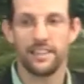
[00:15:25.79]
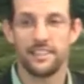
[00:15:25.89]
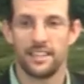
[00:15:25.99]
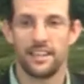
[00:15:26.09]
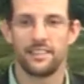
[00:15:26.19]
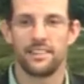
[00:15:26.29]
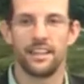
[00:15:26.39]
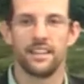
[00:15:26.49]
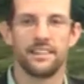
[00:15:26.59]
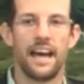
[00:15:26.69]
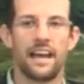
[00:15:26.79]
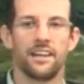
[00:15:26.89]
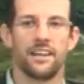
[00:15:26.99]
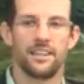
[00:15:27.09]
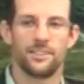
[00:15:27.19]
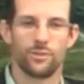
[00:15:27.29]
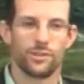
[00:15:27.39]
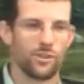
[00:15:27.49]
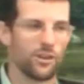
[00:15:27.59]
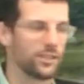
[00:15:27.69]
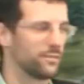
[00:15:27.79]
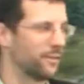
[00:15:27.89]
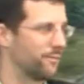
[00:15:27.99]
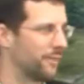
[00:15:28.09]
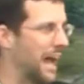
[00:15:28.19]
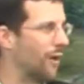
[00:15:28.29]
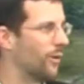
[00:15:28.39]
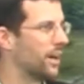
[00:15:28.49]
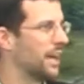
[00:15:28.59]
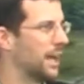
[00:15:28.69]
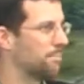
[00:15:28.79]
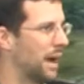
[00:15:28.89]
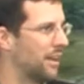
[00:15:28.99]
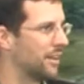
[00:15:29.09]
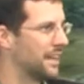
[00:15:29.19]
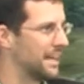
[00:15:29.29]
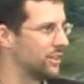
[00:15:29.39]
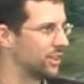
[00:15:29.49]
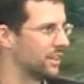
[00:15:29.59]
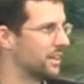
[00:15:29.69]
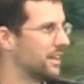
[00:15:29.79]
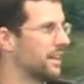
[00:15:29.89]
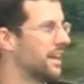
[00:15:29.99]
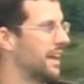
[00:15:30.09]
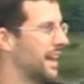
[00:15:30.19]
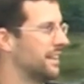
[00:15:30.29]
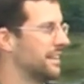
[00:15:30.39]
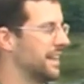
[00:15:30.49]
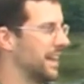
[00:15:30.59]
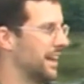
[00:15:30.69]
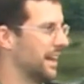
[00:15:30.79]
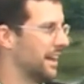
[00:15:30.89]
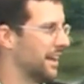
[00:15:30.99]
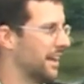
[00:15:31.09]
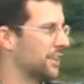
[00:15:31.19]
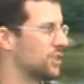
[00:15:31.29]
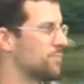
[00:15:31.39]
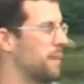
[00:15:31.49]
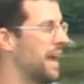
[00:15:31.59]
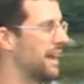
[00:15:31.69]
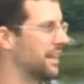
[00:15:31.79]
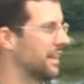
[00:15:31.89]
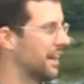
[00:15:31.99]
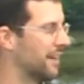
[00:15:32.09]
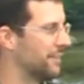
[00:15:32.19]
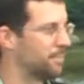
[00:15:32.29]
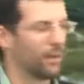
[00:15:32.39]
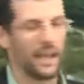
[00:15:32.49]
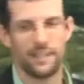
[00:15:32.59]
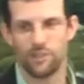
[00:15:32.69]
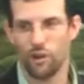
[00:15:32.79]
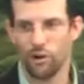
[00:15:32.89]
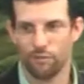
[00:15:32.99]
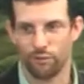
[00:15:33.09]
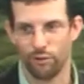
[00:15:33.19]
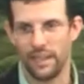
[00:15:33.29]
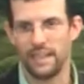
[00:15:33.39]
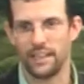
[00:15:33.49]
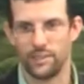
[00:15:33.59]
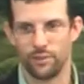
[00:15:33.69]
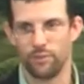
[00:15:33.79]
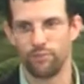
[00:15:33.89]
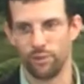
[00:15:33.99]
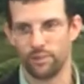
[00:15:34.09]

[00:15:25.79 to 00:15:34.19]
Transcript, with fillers: is anything that is a result of a flower and pollination and the uh, expanding of the plant's ovary into a fruit.